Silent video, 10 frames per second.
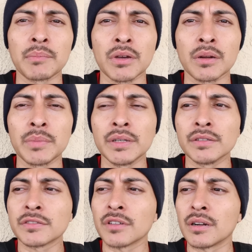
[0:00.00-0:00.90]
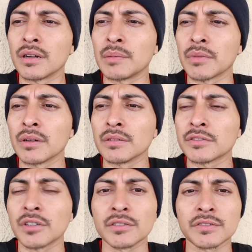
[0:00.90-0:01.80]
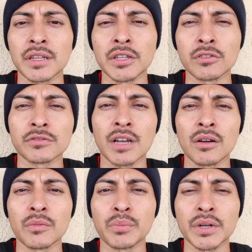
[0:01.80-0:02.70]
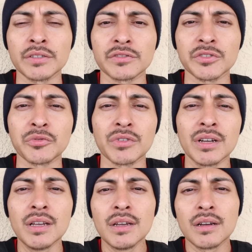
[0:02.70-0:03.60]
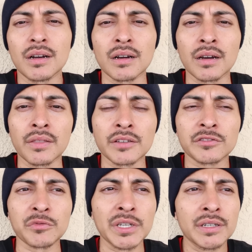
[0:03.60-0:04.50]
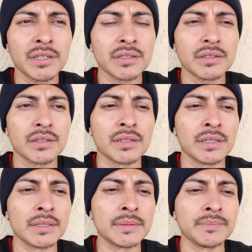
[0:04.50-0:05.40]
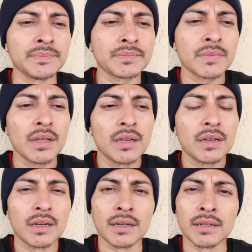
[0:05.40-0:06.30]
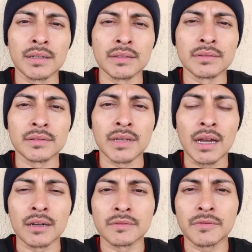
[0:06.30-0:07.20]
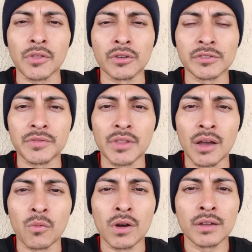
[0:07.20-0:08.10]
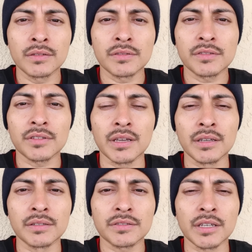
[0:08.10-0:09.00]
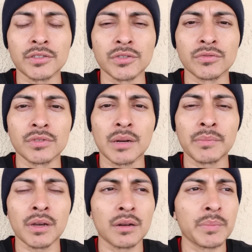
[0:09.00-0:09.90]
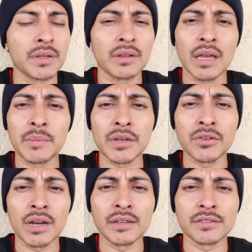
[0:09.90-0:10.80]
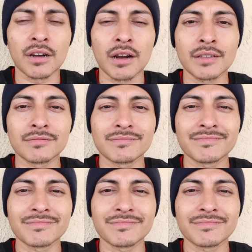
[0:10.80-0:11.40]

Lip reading: I'm going to start sending those out pretty soon, this week. And yeah, for those of you that won, stay tuned. I'm going to be DMing you guys. All right.